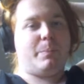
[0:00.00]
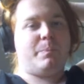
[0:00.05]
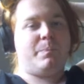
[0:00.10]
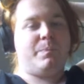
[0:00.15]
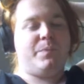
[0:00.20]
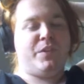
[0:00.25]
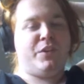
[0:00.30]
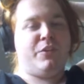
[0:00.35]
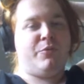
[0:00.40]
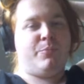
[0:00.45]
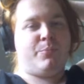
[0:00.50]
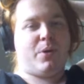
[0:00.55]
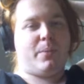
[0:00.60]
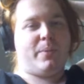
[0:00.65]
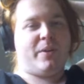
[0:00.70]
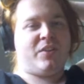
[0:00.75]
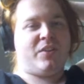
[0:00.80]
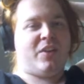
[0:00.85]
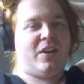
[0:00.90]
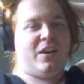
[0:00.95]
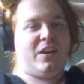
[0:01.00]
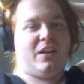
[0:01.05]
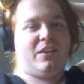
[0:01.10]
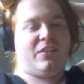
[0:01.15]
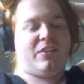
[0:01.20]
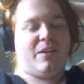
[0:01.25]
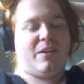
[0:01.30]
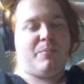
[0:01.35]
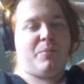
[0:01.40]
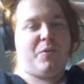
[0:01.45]
you've probably seen it at
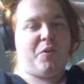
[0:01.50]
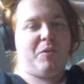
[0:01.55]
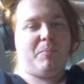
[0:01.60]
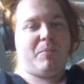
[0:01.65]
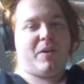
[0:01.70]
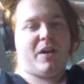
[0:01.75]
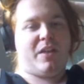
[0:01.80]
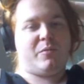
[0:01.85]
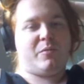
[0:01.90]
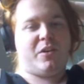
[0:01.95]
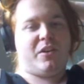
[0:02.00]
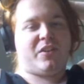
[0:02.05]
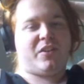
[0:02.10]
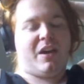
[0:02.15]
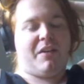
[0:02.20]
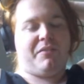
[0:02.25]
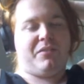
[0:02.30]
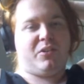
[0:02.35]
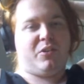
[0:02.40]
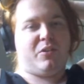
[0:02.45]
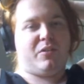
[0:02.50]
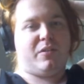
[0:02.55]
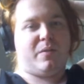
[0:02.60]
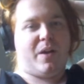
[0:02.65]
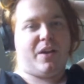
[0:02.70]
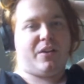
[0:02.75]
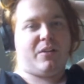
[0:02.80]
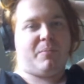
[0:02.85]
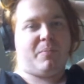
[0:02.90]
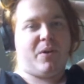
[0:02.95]
some point, but otherwise I haven't gotten
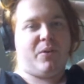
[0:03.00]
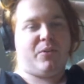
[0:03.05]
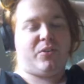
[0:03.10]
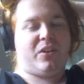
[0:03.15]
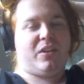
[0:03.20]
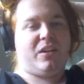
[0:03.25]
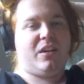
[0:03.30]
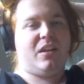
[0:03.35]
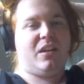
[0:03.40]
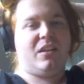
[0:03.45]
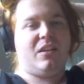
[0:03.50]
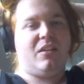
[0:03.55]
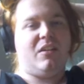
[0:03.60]
around to posting it.